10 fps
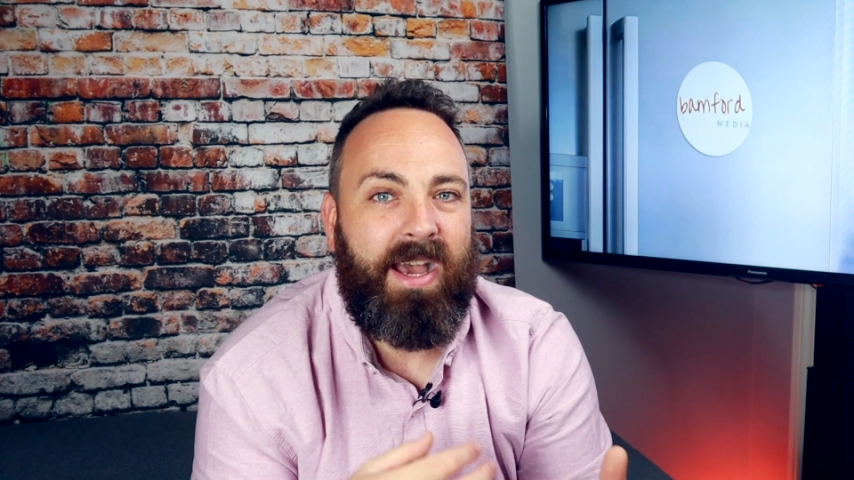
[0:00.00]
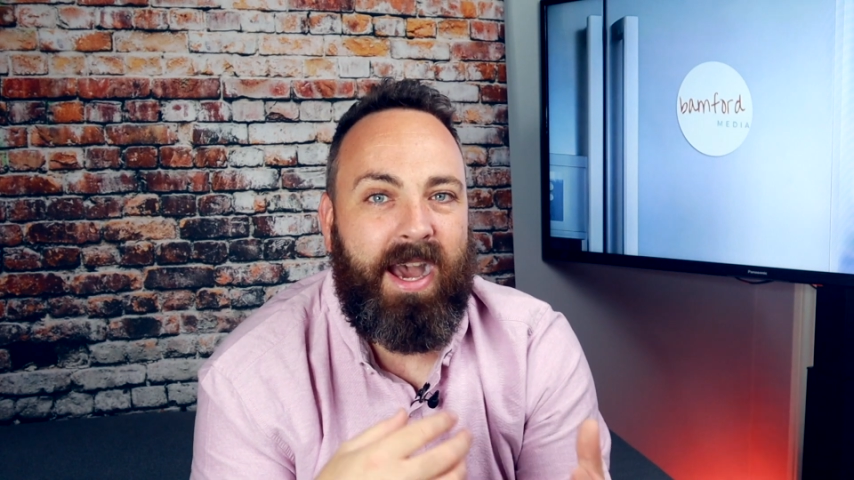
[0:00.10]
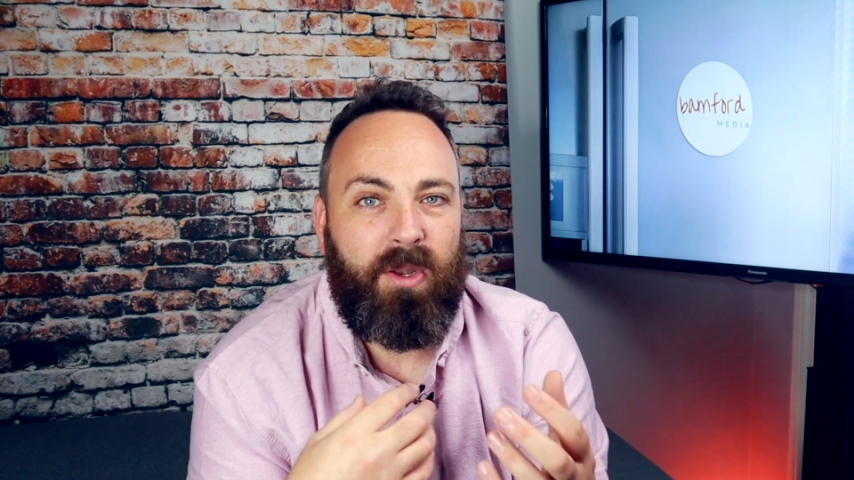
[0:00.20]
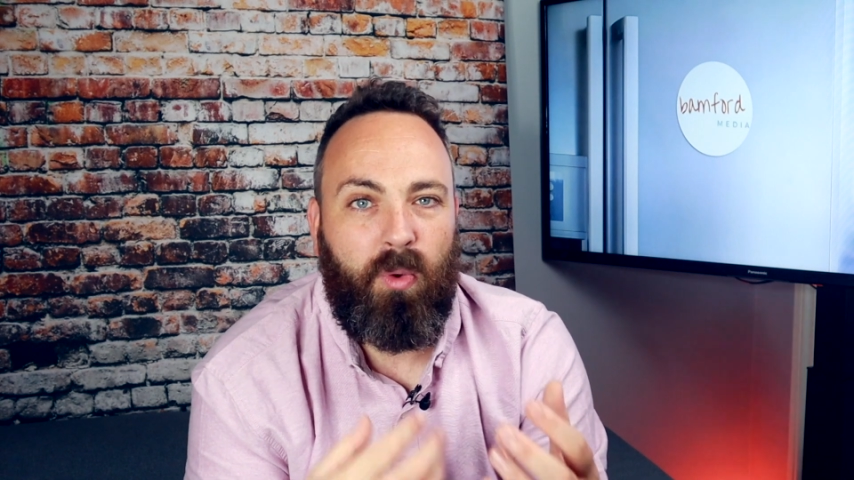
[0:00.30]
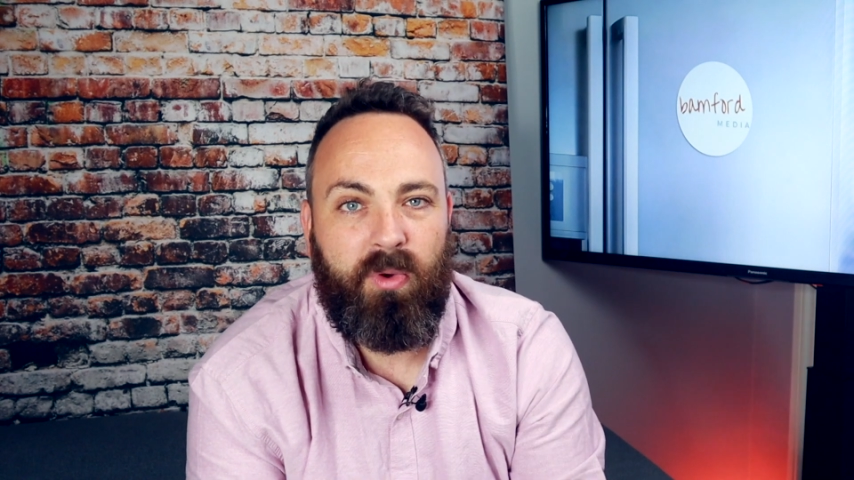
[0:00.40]

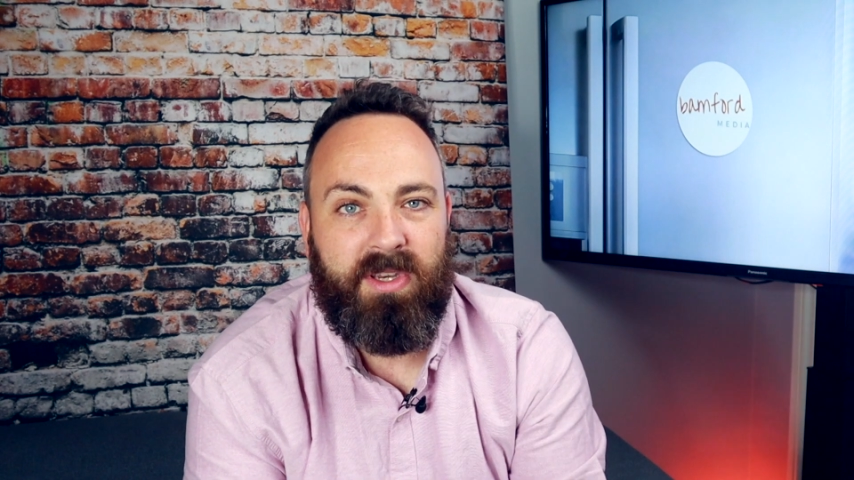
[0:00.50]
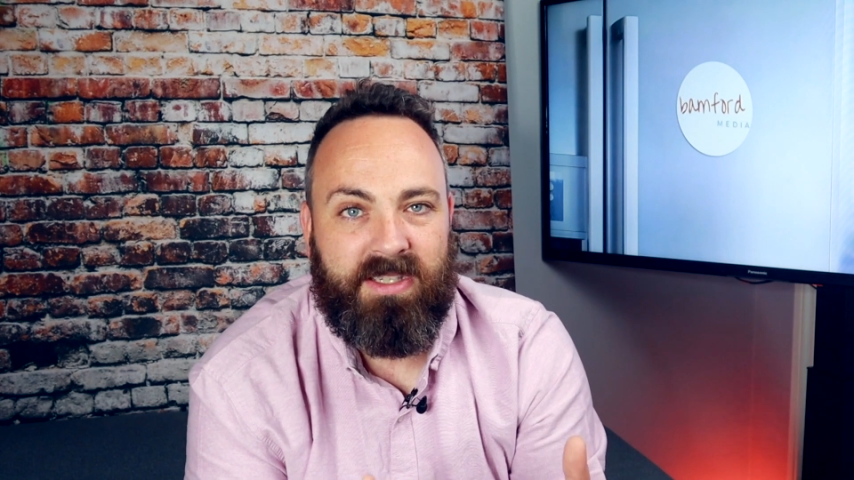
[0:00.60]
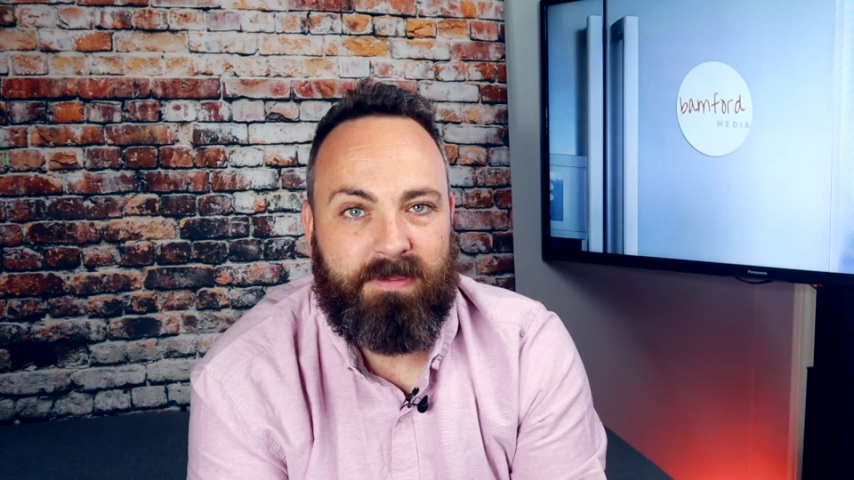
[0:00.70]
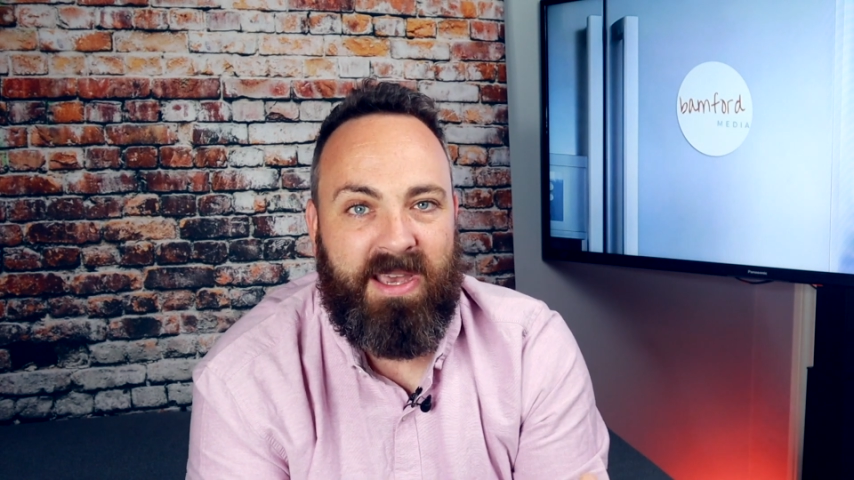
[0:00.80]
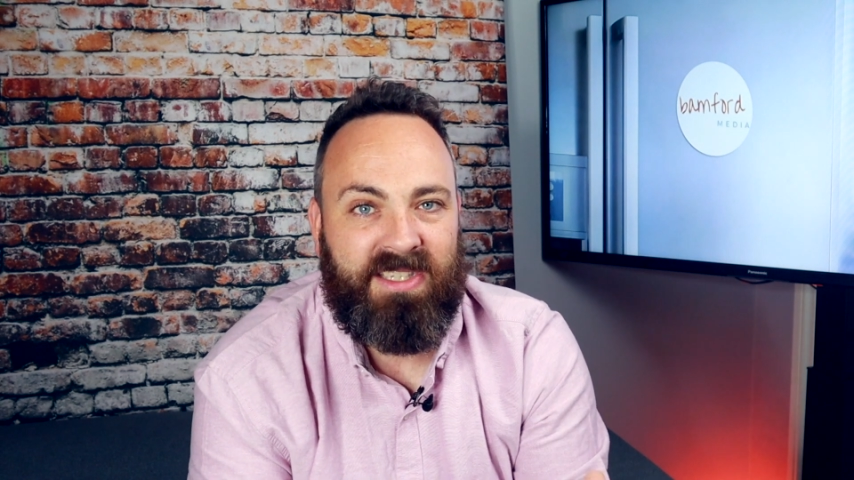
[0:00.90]
and
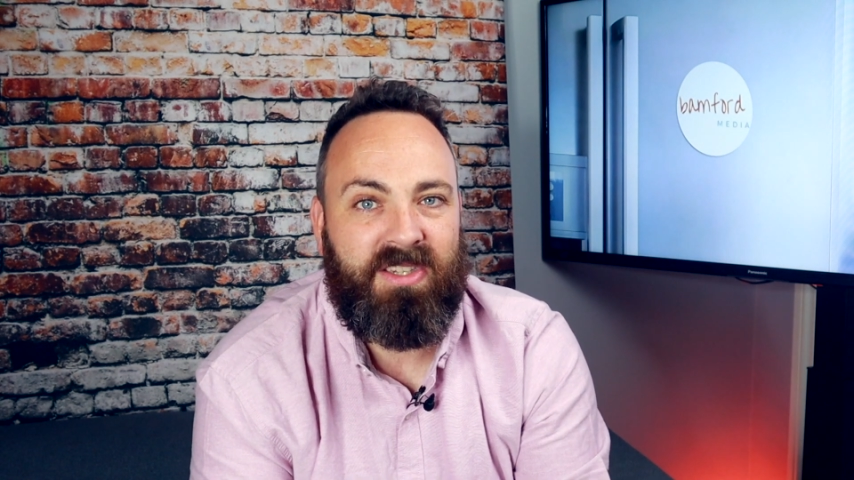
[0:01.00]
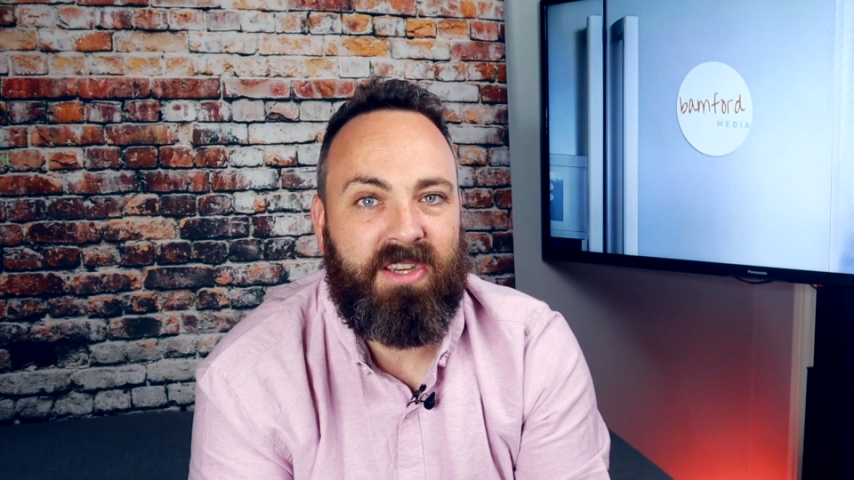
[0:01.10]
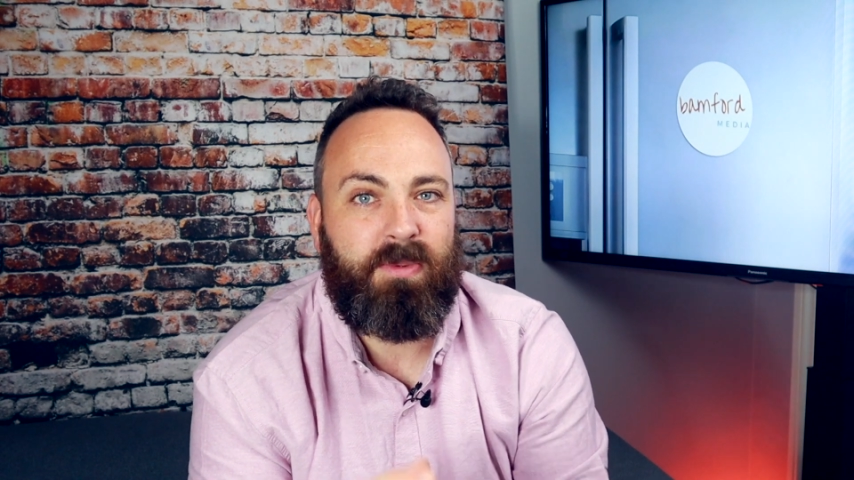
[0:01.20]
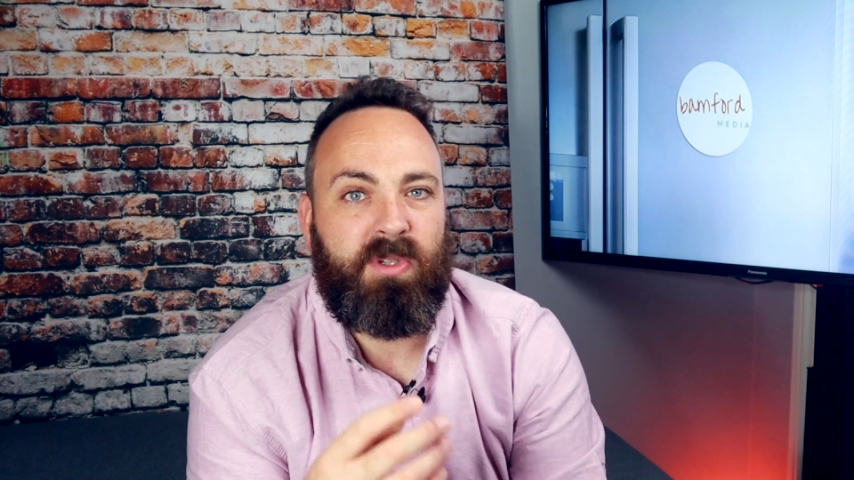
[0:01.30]
audience messages,